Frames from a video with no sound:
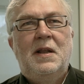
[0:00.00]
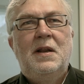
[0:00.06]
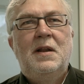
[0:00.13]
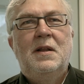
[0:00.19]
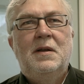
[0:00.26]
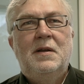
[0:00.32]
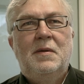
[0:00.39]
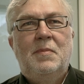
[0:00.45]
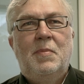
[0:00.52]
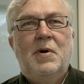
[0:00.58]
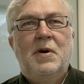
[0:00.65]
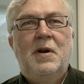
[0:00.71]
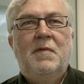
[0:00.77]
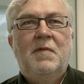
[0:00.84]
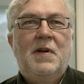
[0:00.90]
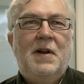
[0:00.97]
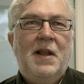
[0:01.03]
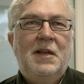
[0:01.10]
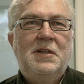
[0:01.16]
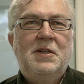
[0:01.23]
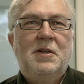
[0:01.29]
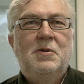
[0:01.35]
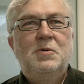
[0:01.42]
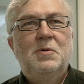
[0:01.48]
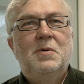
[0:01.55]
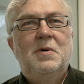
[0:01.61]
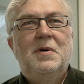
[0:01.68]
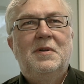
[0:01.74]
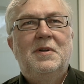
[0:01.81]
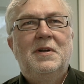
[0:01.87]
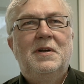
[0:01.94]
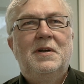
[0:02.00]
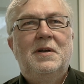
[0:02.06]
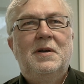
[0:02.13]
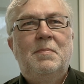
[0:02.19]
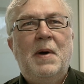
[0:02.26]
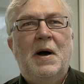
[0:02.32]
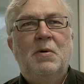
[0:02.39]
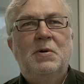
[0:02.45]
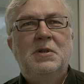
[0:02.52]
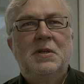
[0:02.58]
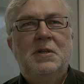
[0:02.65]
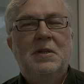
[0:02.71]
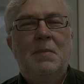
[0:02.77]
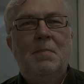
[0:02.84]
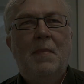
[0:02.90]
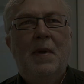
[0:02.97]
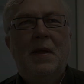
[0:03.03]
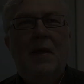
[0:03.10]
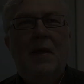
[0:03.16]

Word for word: in the point of connection to the power system.